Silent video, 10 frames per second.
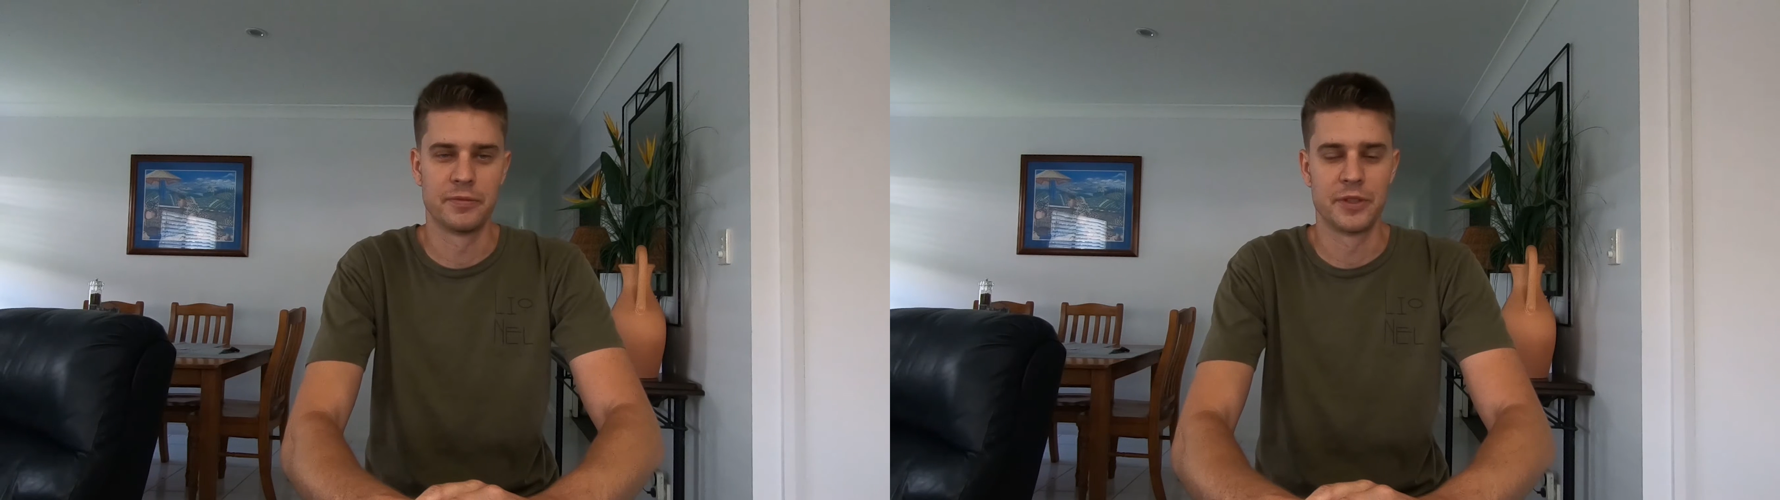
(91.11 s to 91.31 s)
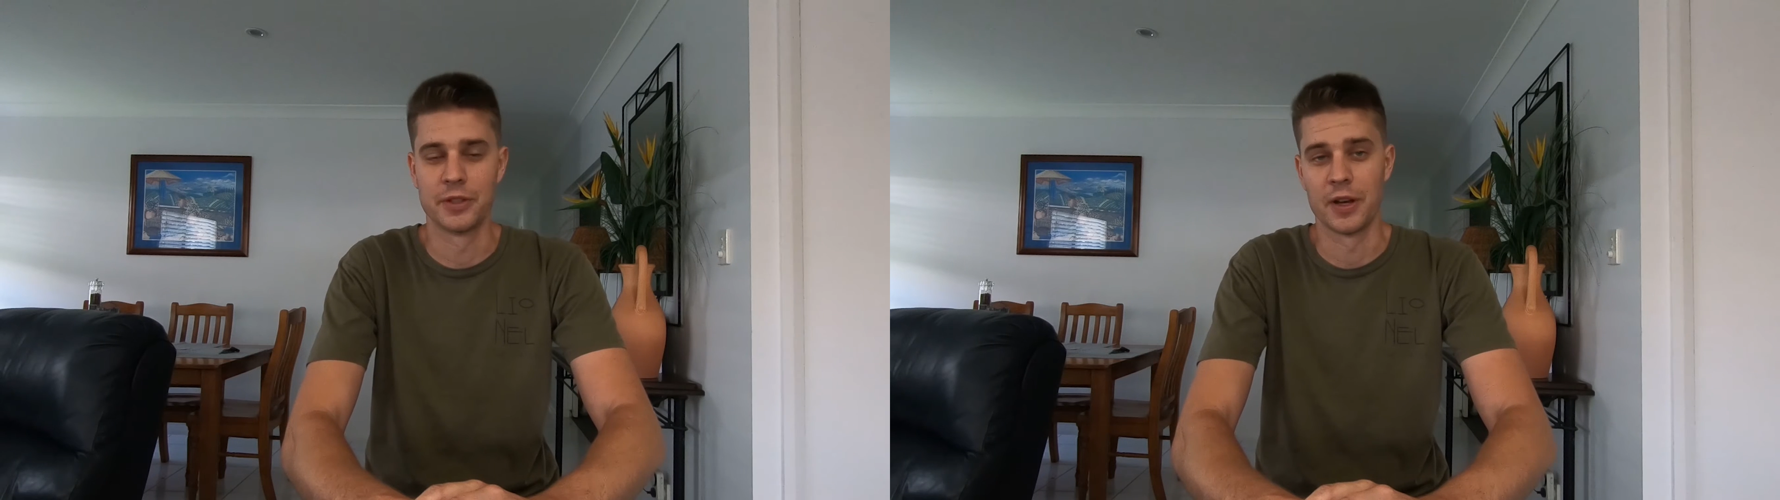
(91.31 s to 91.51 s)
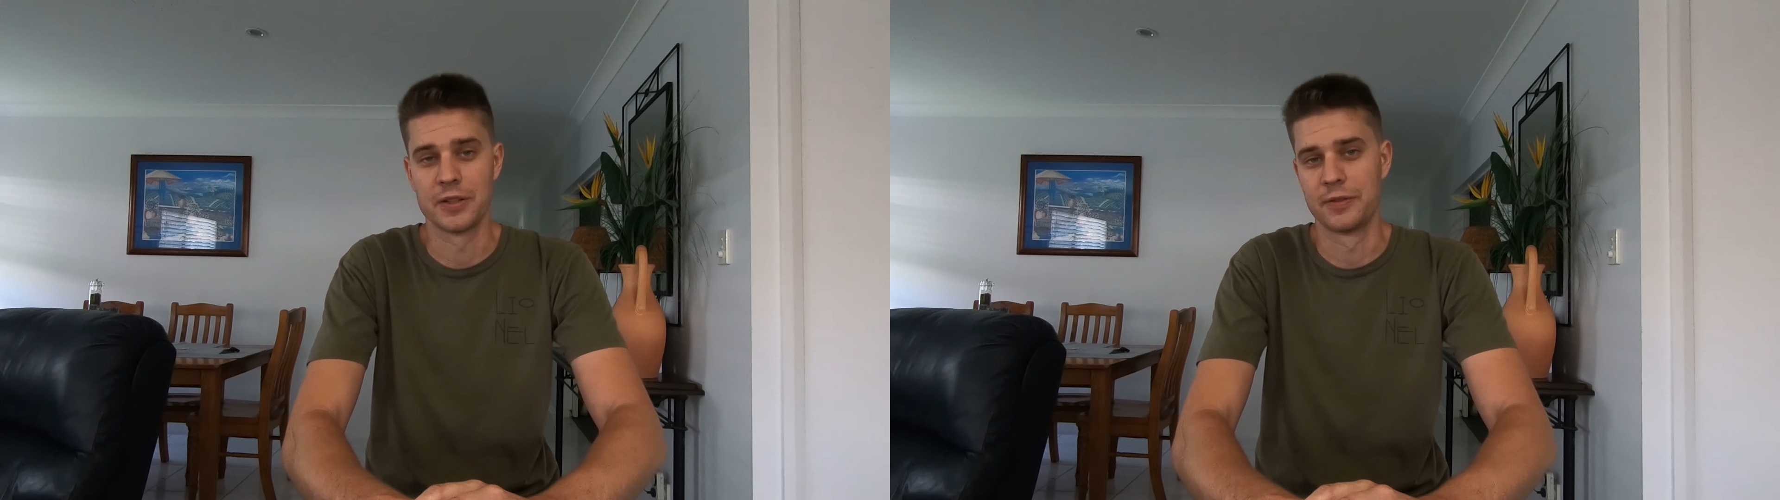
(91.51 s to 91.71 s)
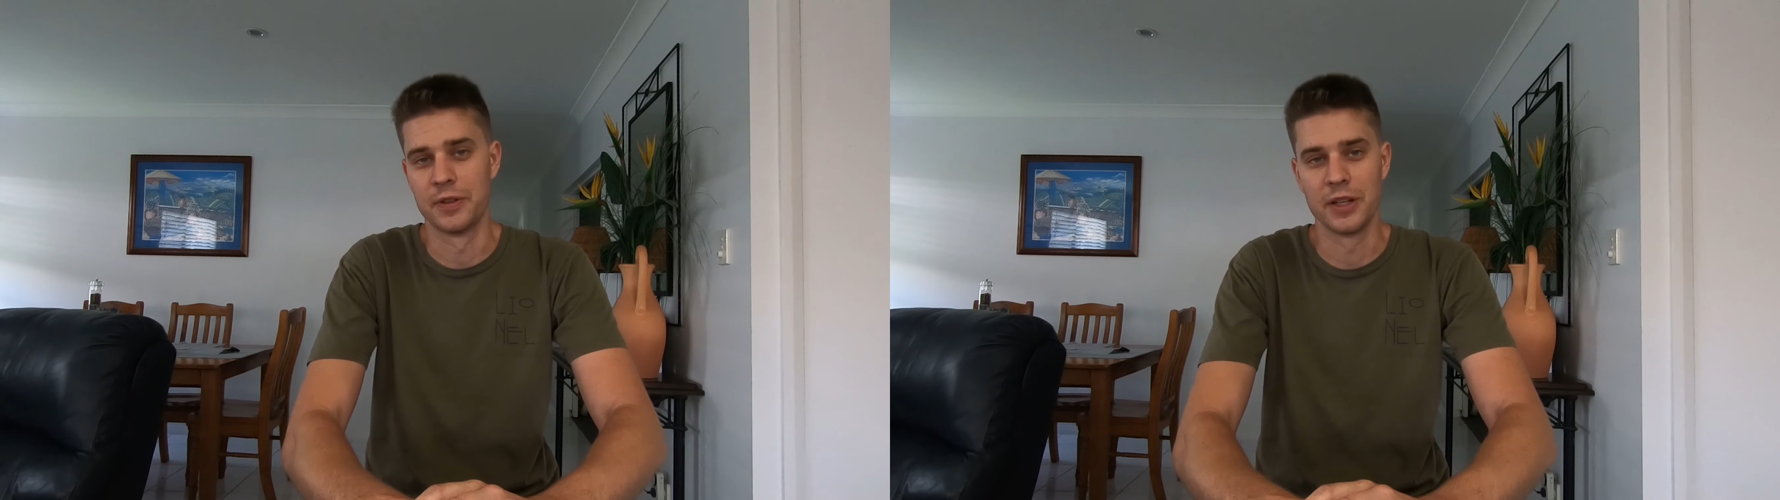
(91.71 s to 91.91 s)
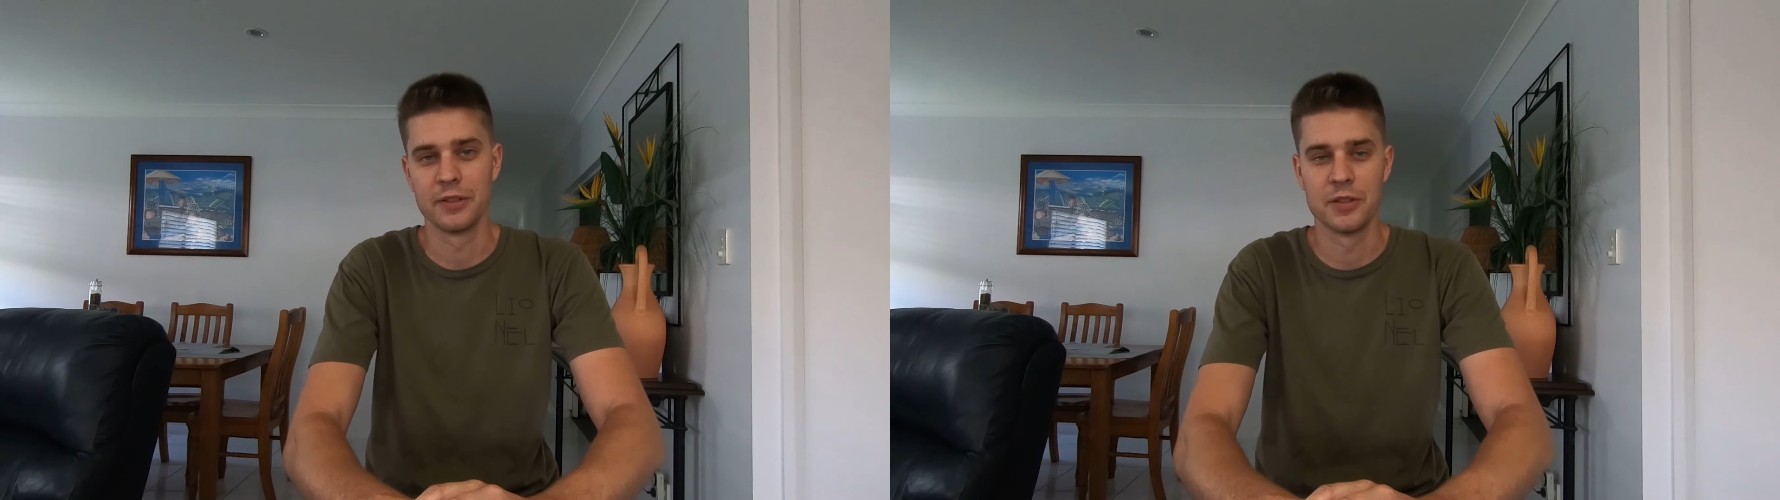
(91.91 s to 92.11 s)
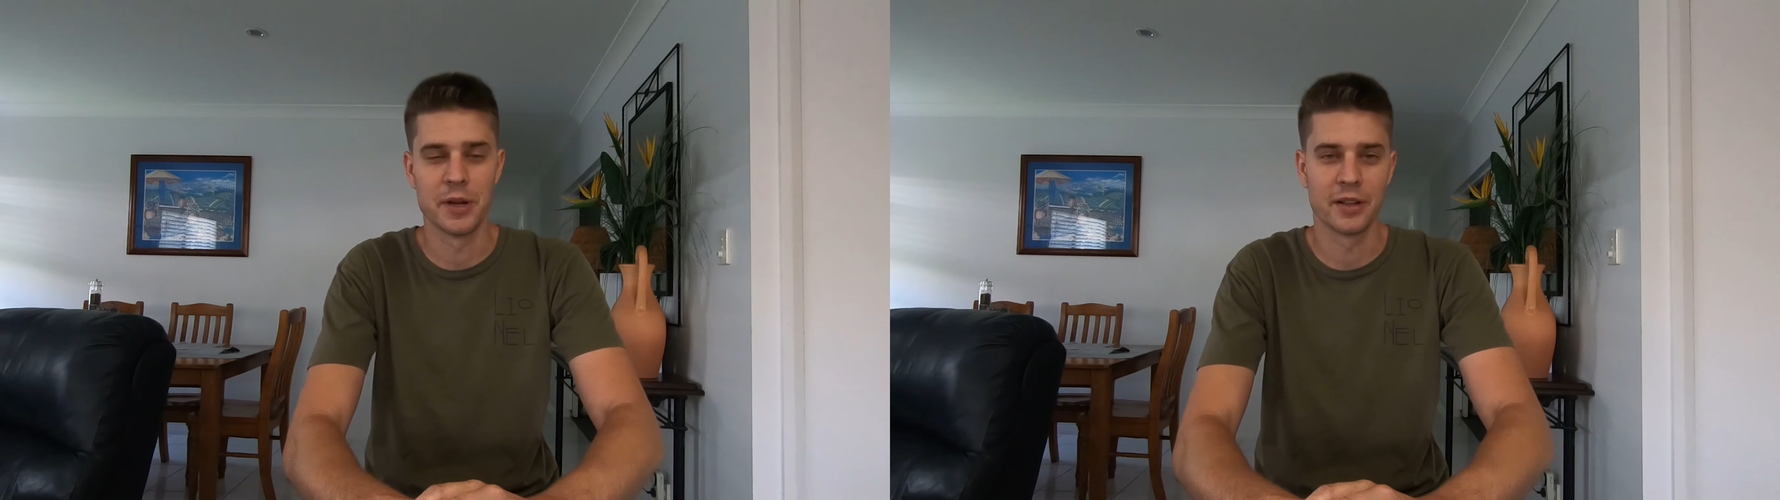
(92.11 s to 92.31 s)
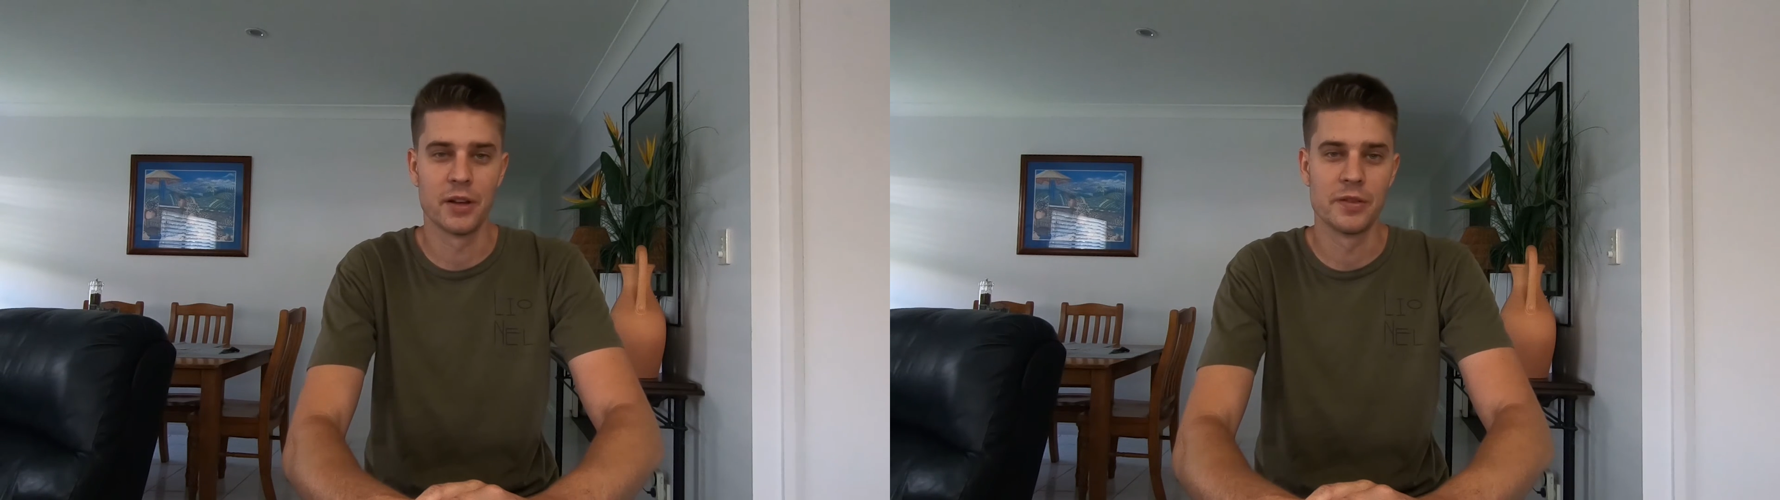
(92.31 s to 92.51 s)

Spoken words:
size fitting to make